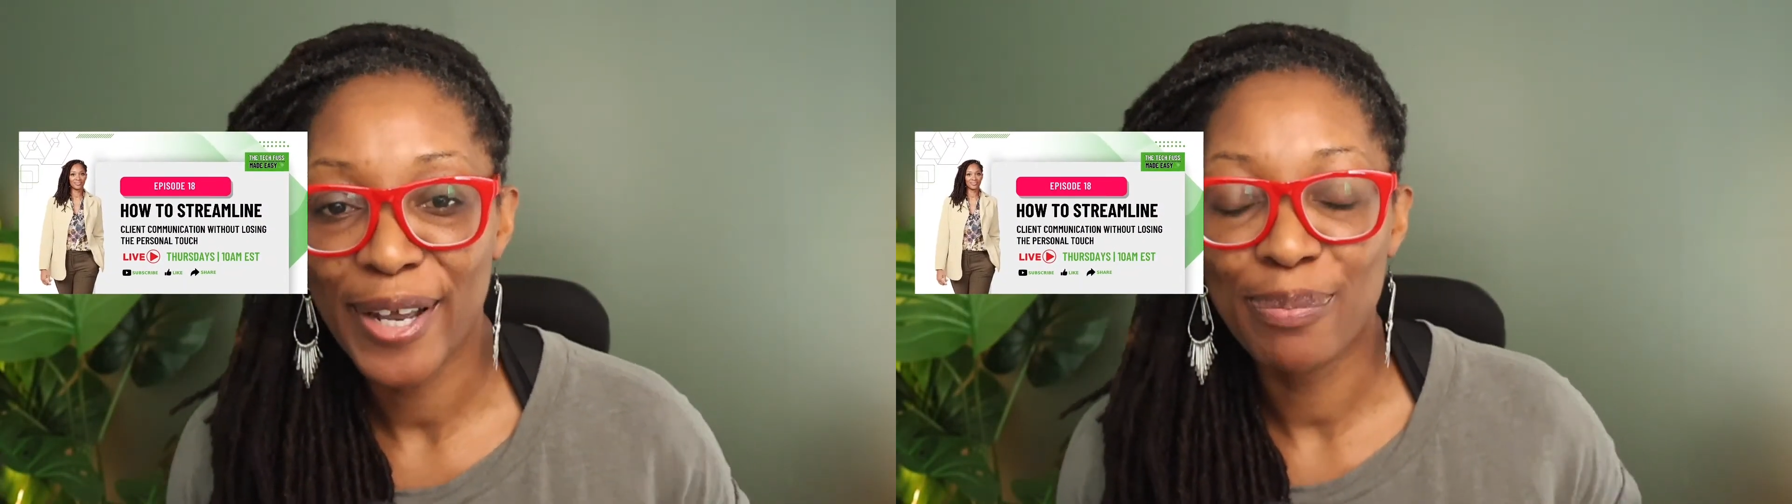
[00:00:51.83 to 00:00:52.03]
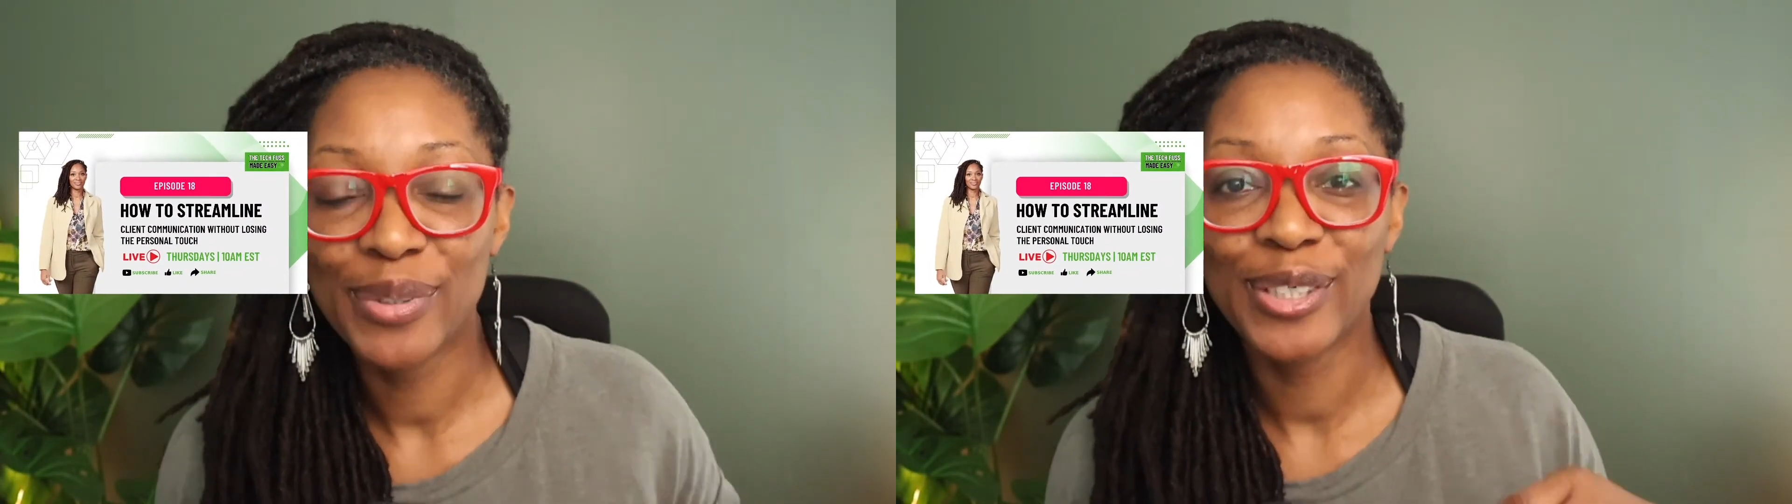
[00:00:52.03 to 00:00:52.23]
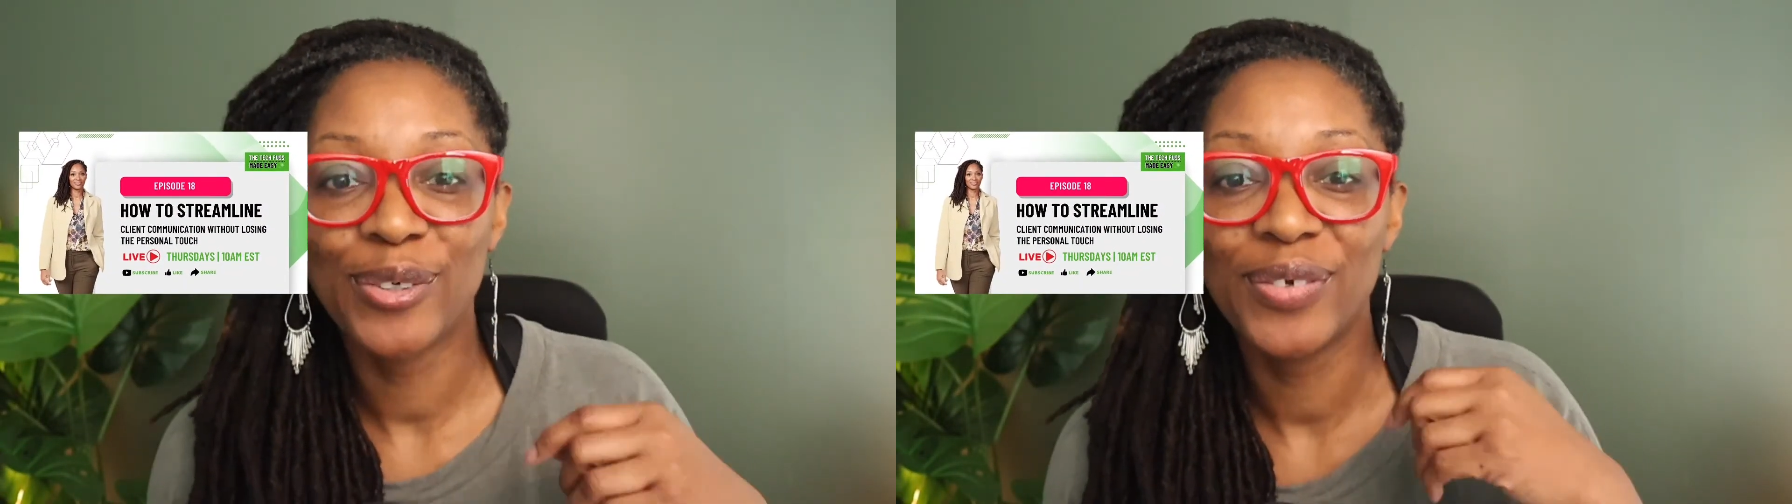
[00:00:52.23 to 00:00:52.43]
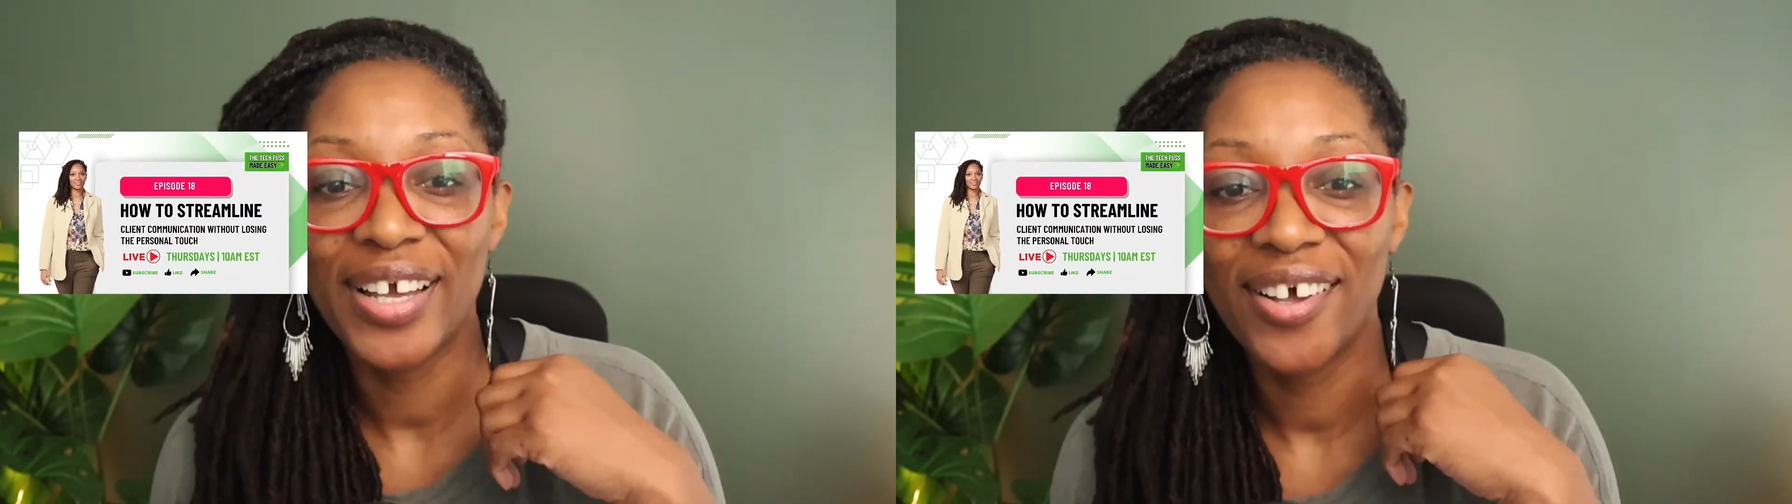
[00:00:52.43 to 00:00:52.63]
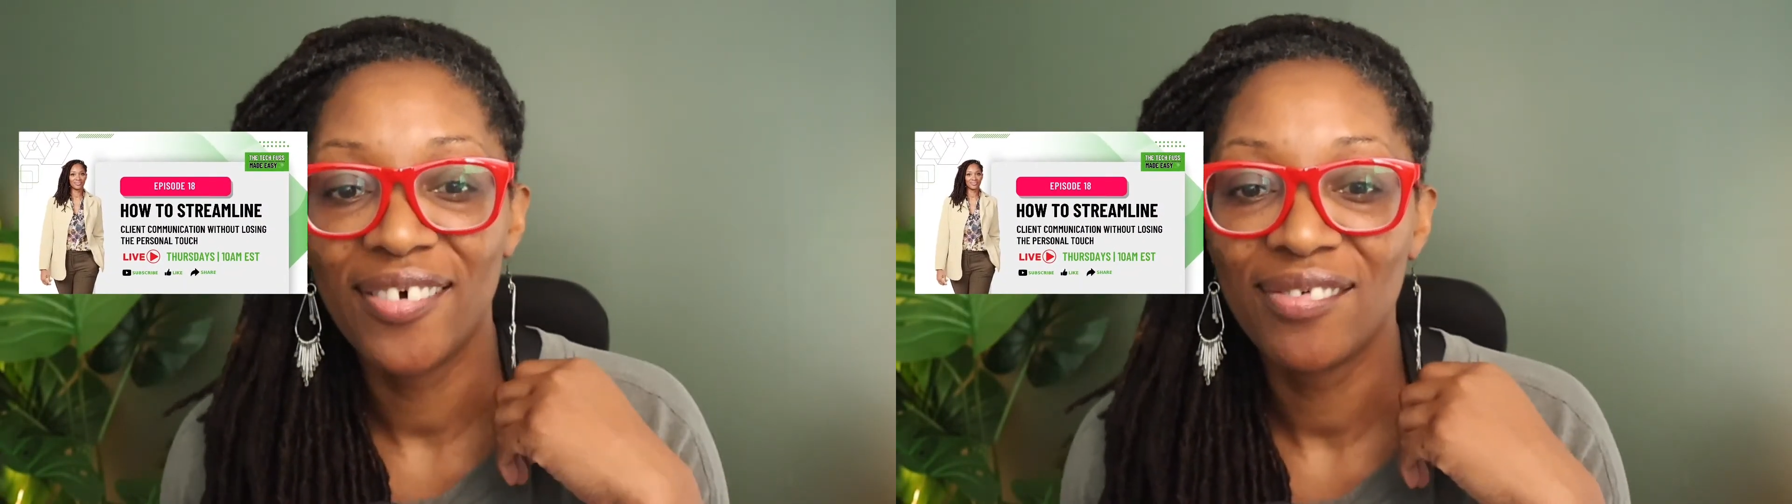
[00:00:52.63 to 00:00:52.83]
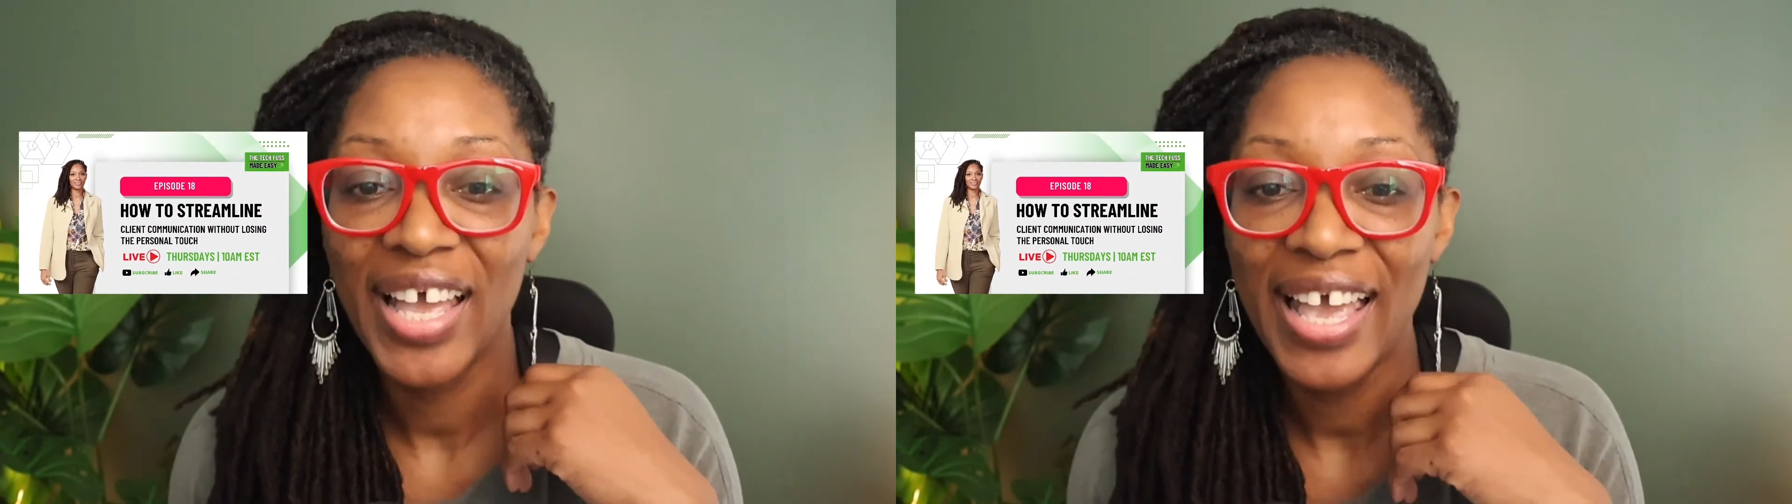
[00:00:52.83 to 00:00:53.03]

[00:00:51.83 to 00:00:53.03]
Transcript: episode of